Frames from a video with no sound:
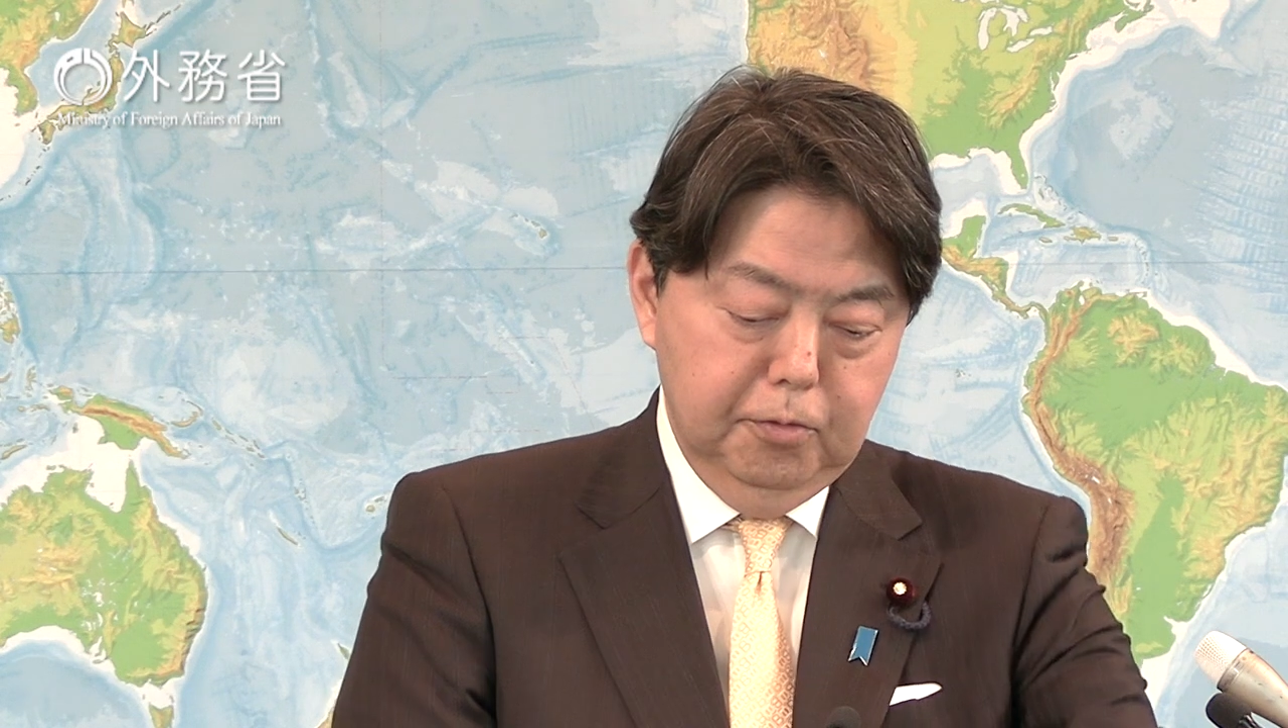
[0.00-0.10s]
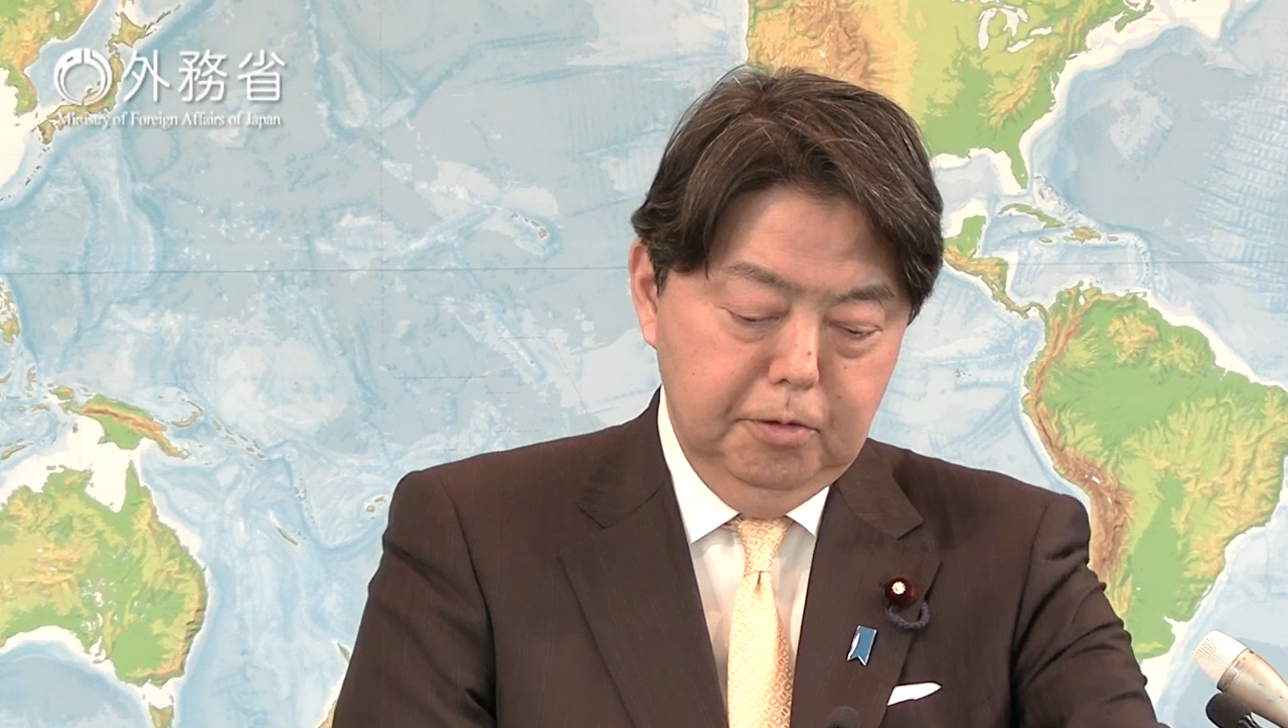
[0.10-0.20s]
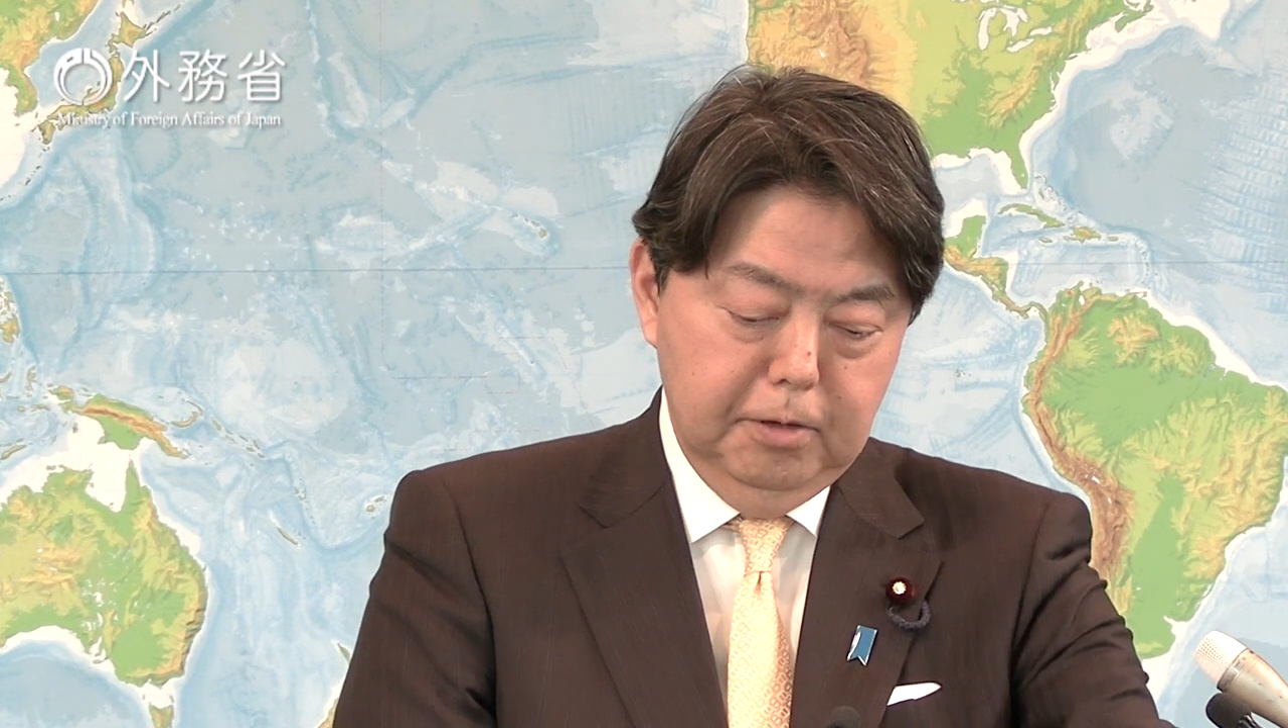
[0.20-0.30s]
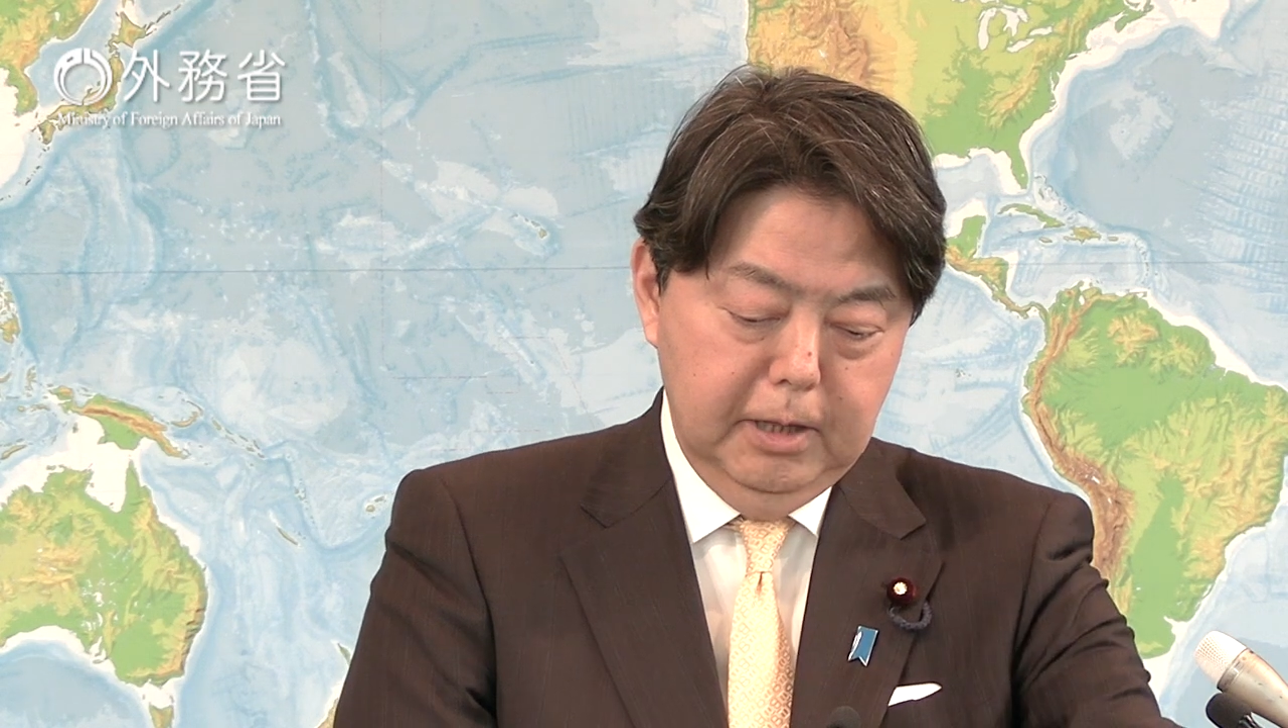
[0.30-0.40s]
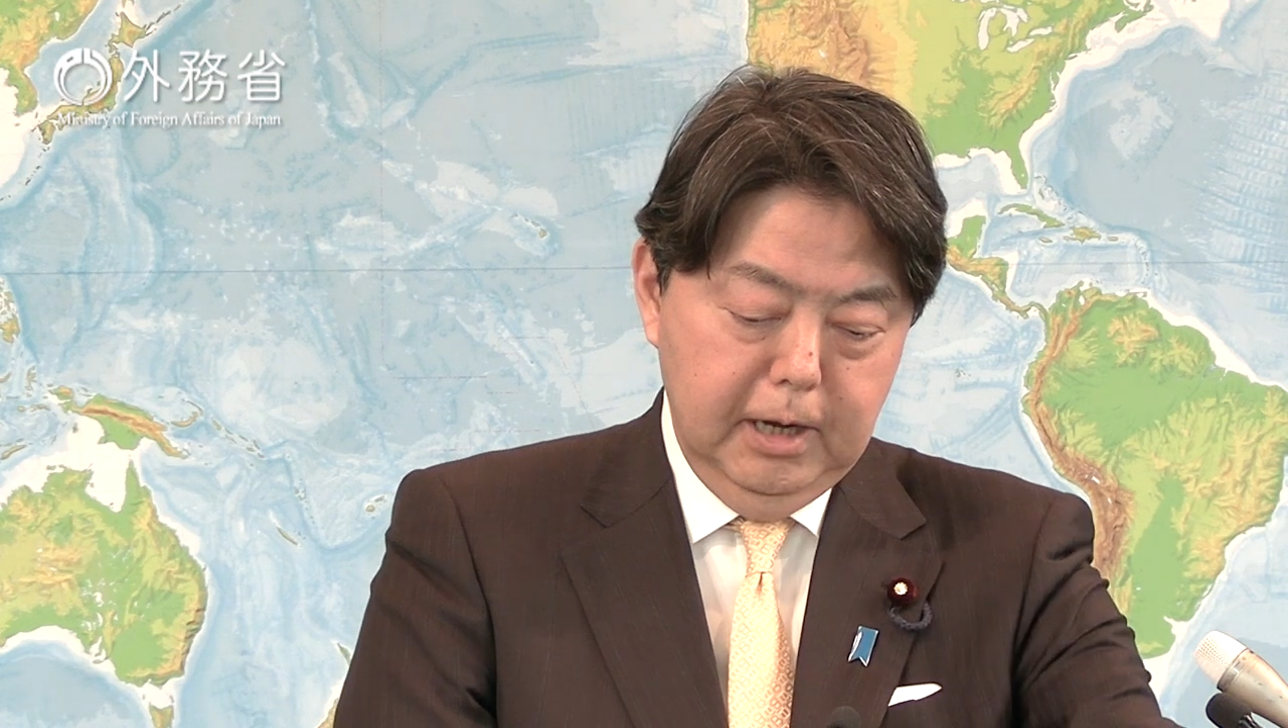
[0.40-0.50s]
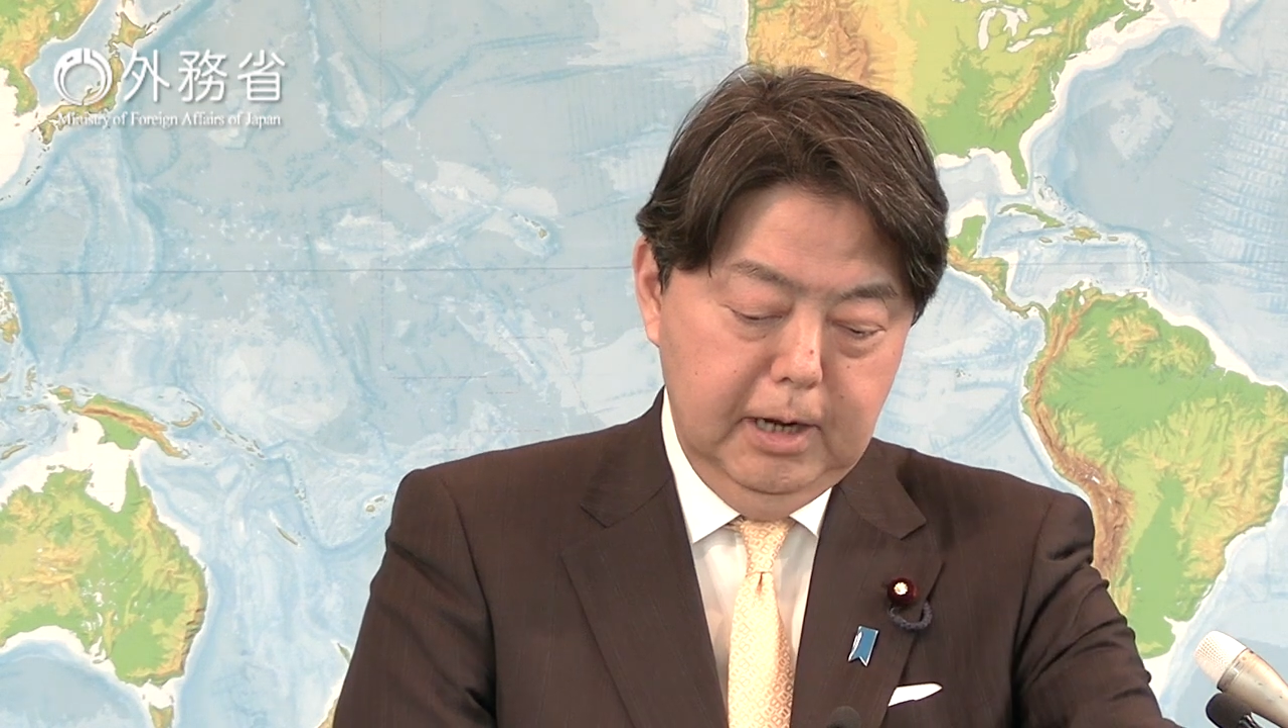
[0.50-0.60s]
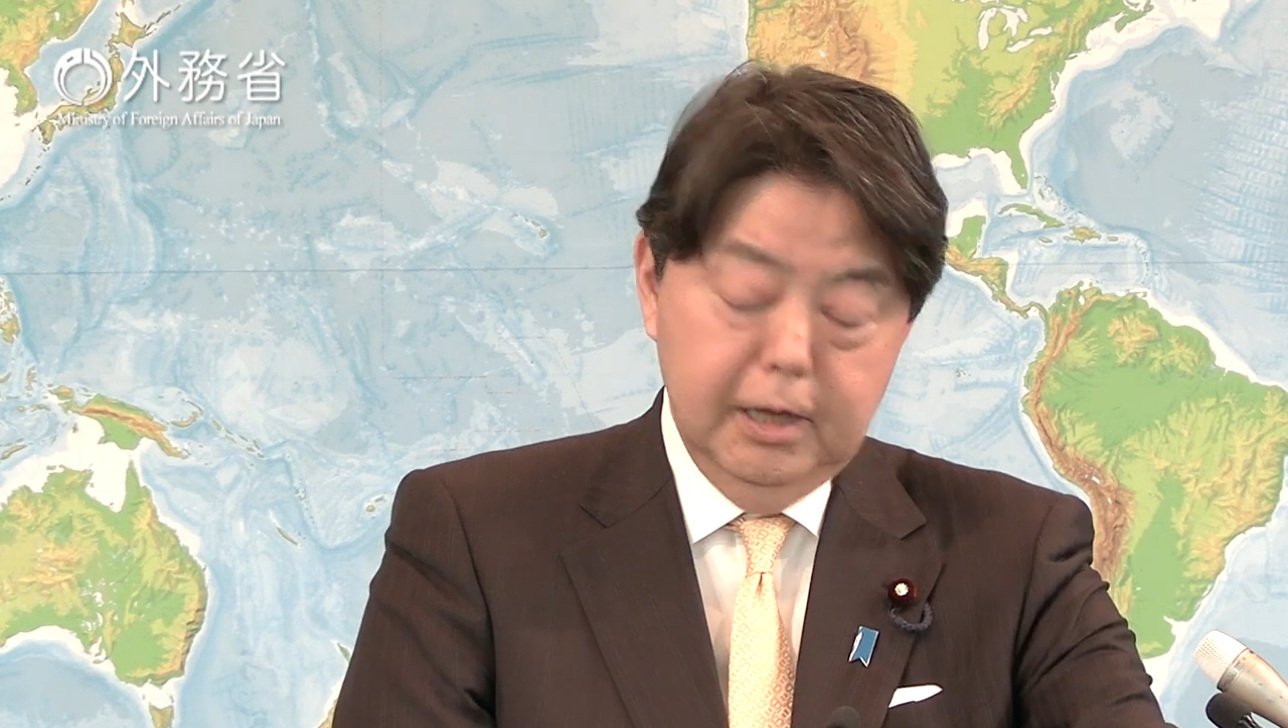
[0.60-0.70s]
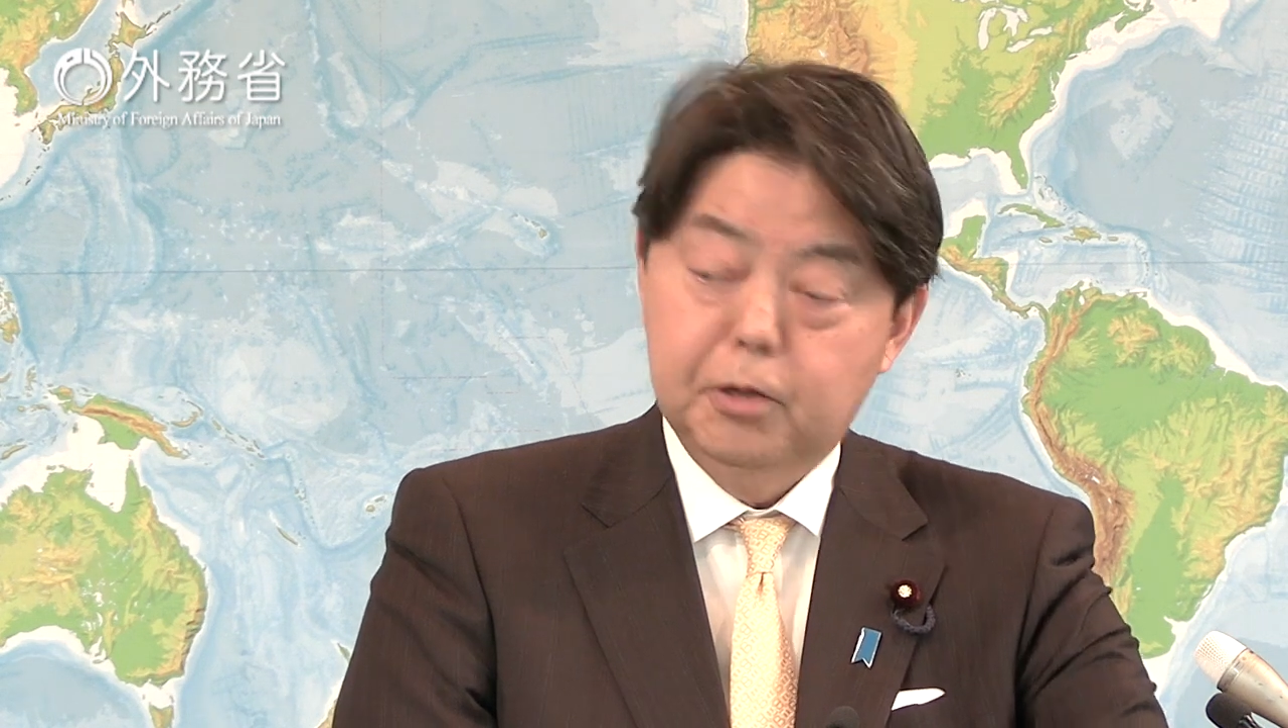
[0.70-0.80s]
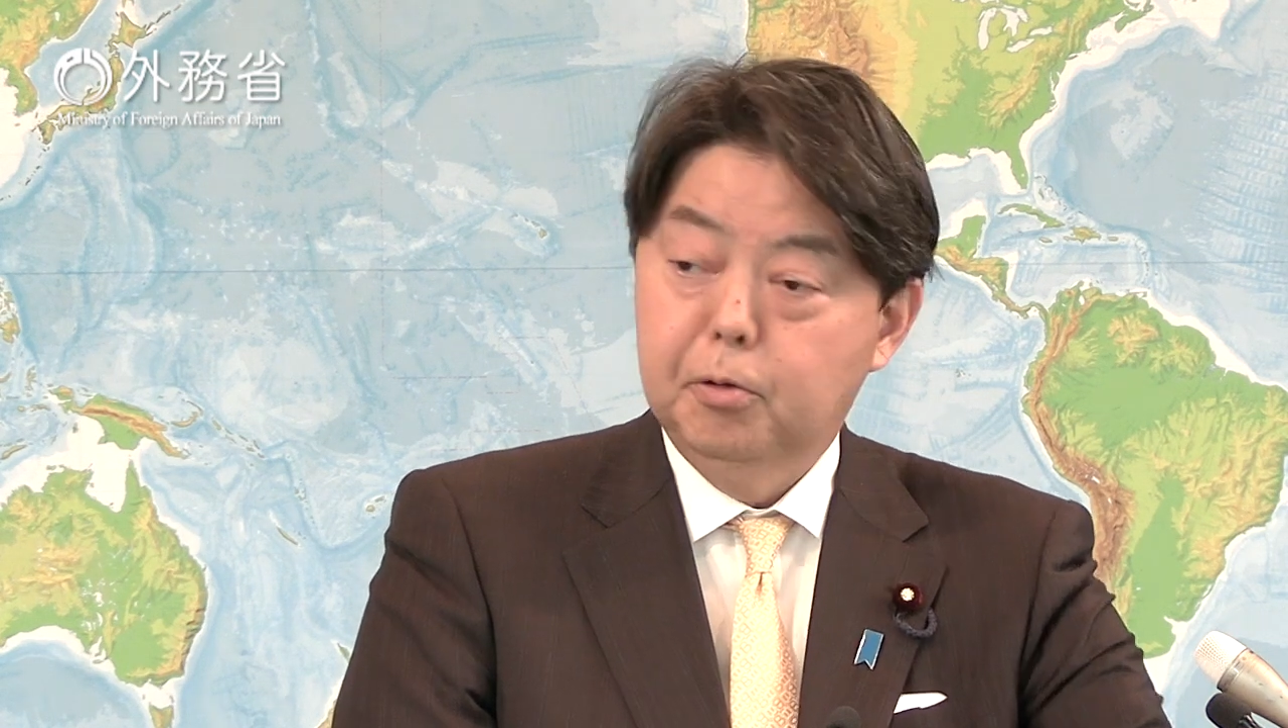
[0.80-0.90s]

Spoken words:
to Japan.